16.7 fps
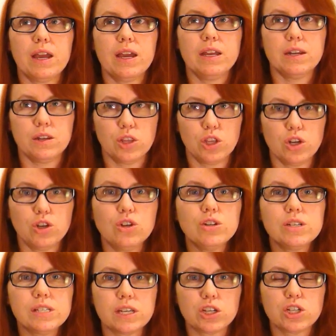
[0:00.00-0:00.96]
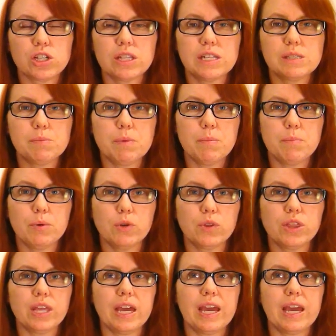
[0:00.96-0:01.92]
in the new section that's been
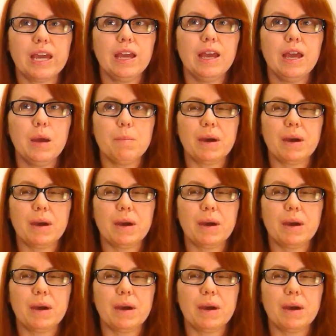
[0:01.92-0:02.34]
built there.